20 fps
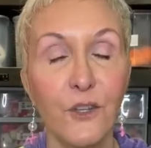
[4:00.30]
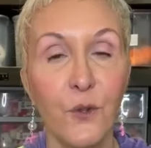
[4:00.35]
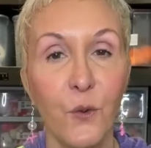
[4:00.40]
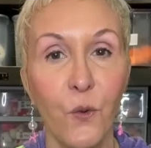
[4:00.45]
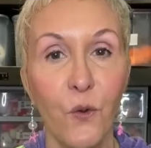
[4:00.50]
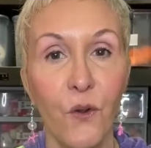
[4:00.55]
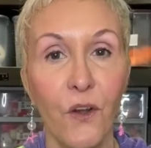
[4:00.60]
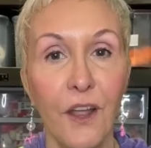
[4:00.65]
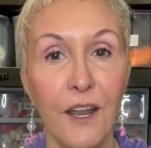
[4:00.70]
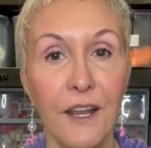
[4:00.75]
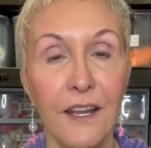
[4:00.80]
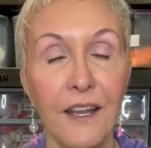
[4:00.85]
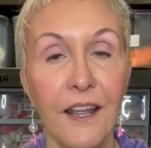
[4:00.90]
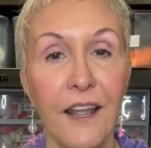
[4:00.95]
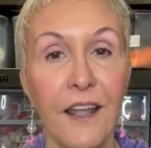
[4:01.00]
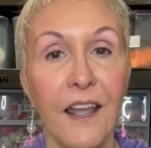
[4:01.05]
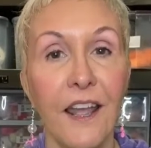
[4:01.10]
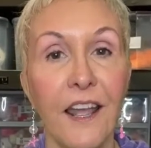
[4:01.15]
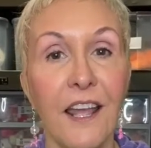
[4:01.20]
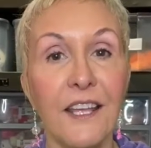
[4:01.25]
toy
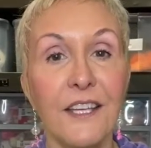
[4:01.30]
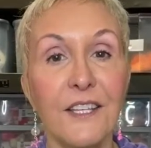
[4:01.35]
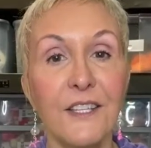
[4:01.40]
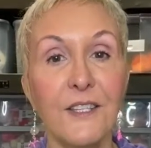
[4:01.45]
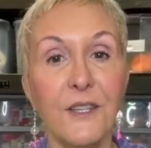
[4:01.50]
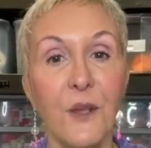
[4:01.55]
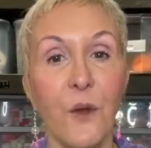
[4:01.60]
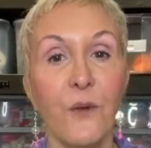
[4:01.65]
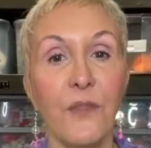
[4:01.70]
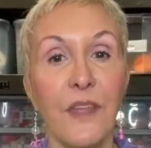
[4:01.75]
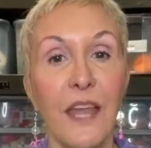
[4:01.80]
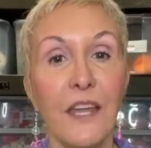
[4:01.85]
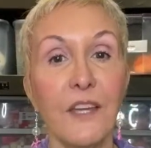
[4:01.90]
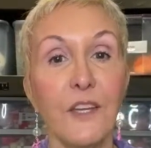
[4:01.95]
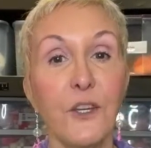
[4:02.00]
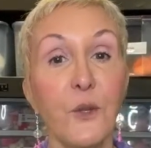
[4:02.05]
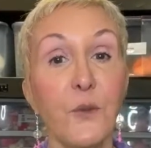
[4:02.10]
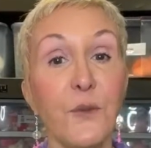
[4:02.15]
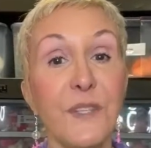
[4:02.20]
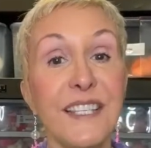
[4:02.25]
so that
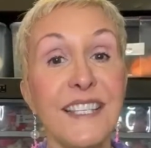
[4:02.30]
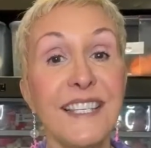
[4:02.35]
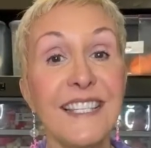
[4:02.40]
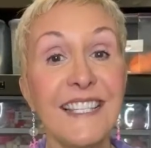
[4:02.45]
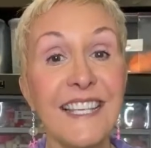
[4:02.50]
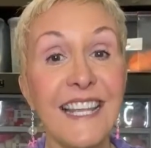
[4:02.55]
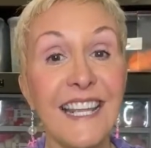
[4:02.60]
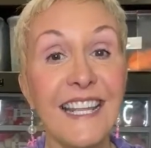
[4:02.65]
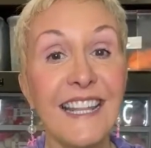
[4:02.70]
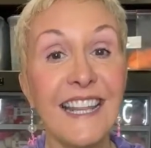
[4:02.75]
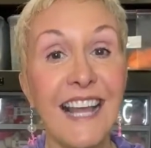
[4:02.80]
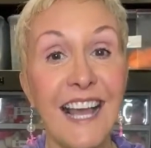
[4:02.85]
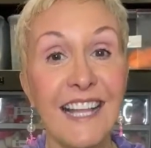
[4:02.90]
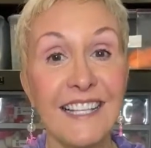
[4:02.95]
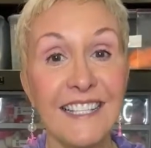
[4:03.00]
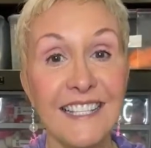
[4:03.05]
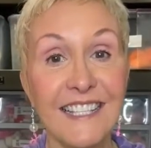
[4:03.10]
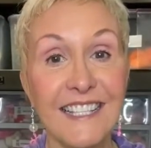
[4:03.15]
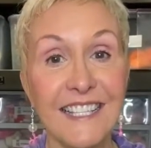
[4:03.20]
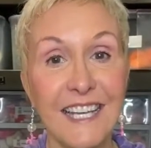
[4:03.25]
you see
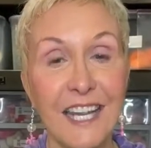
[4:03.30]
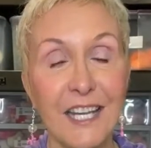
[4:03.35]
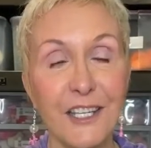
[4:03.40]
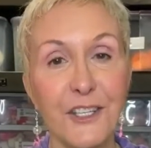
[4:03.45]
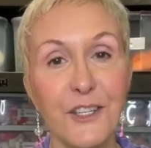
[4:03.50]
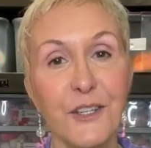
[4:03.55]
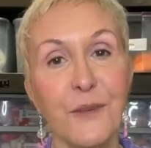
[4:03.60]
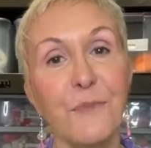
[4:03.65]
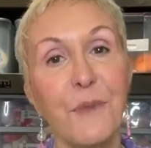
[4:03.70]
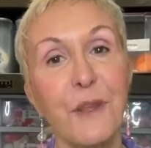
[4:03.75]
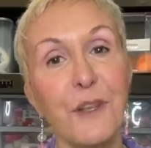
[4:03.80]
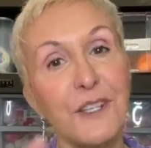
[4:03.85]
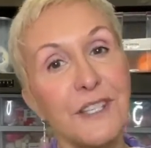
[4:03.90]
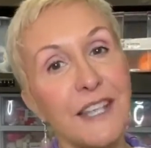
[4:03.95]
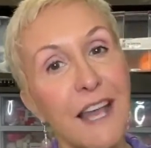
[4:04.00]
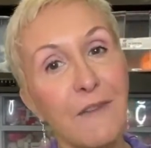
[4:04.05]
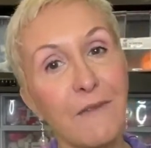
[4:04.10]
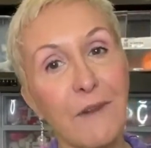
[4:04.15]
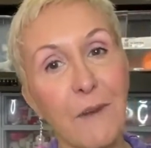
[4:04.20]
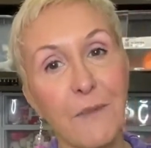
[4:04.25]
that stitch, because
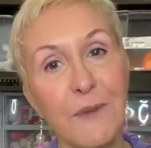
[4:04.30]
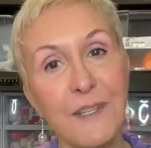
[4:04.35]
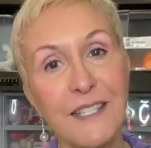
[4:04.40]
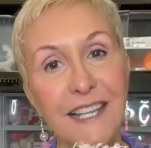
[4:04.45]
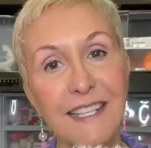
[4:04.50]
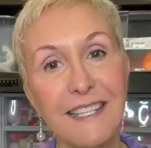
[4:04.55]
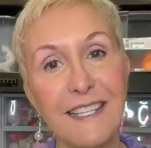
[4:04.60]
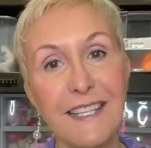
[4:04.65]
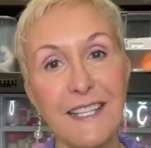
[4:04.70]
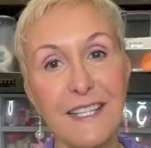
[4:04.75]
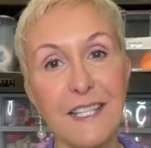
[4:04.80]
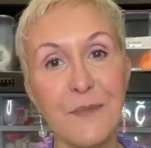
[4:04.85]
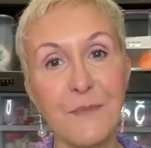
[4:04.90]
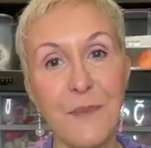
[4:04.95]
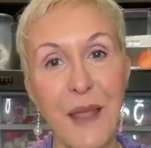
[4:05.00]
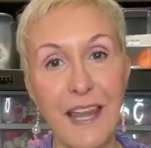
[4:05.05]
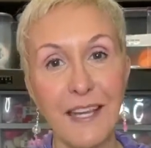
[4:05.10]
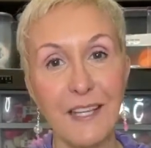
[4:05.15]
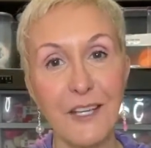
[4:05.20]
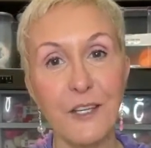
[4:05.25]
that represents the
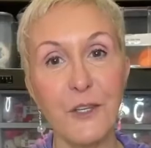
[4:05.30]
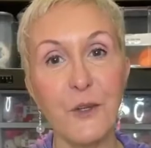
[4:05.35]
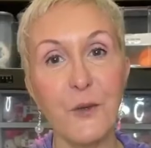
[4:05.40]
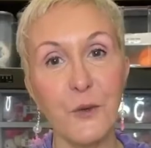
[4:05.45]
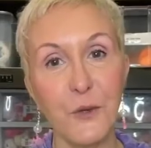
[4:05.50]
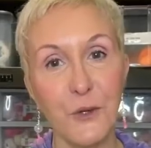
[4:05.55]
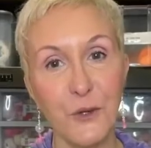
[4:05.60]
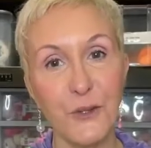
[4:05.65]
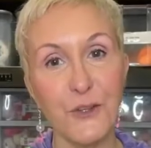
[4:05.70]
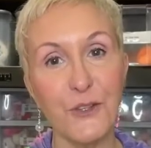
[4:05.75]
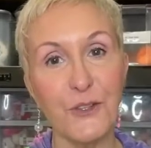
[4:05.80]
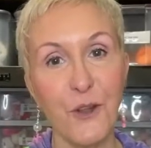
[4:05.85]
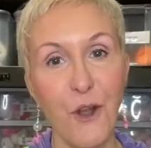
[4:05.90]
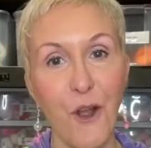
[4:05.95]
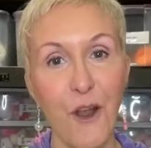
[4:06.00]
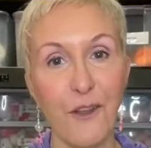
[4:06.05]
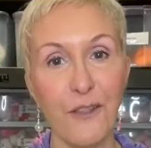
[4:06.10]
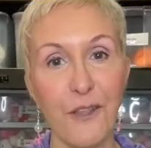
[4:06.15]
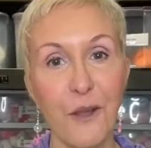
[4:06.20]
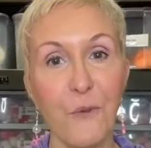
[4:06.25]
spay and neuter
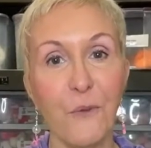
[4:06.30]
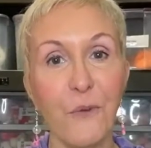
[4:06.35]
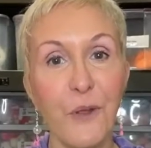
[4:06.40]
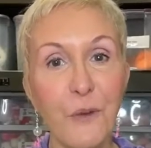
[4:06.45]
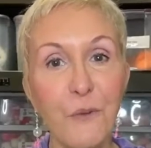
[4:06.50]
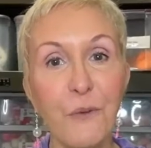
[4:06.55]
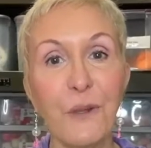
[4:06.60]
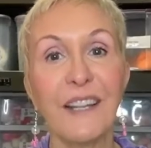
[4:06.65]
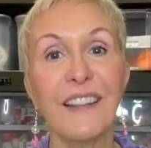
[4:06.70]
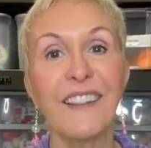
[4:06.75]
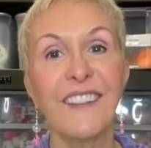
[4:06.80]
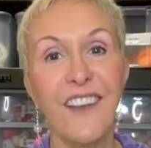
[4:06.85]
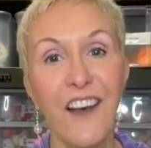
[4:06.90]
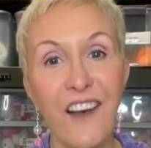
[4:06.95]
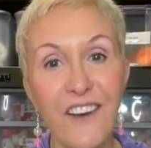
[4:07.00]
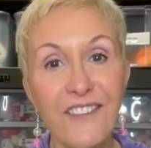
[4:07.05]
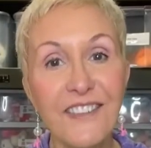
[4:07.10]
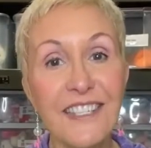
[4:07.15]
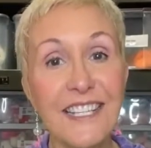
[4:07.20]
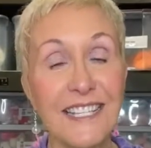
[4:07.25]
scar that we would
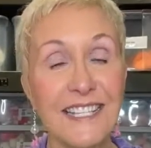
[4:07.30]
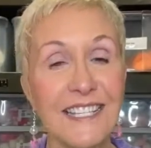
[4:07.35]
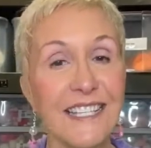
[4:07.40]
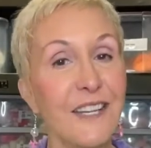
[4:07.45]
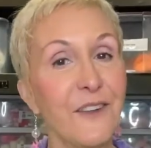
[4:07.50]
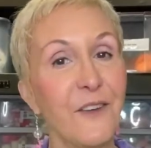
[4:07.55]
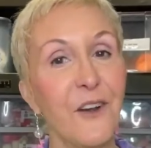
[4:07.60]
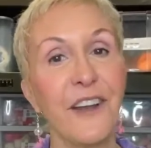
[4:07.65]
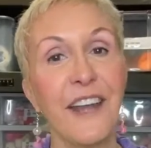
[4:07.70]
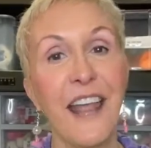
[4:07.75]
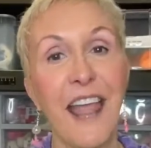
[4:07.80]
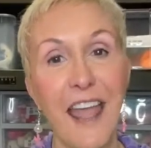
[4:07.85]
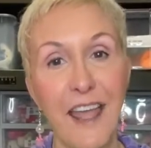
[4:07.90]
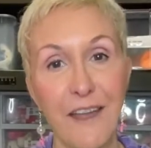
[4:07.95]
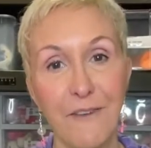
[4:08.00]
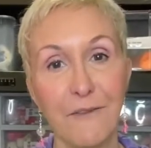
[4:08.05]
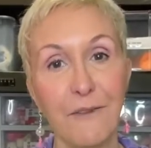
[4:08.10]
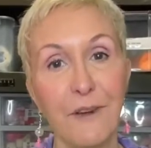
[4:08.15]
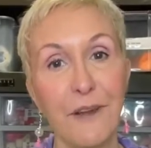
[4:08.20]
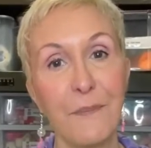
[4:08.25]
love to see on
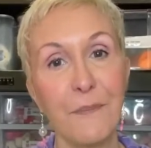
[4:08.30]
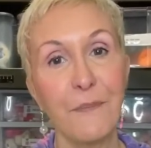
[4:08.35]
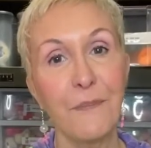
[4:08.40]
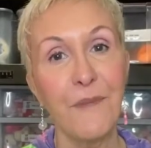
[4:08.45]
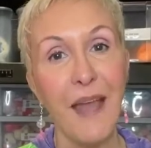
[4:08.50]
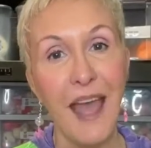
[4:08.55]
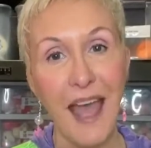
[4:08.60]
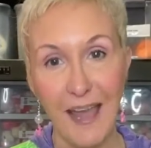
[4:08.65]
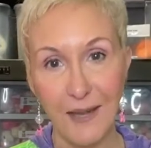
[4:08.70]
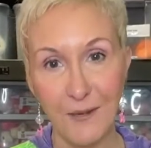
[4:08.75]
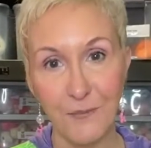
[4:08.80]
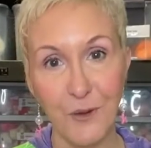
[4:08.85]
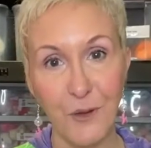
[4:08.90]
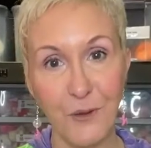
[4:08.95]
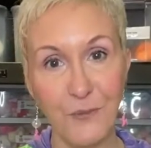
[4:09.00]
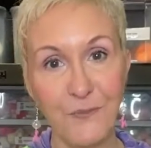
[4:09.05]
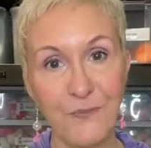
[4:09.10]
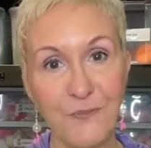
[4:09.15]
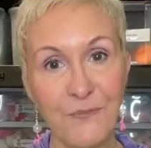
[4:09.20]
every animal,